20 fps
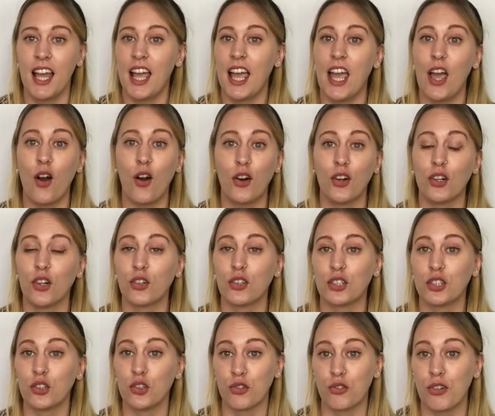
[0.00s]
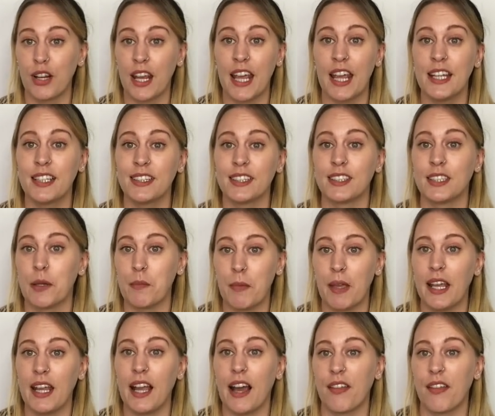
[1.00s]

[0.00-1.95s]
It all looked great to me.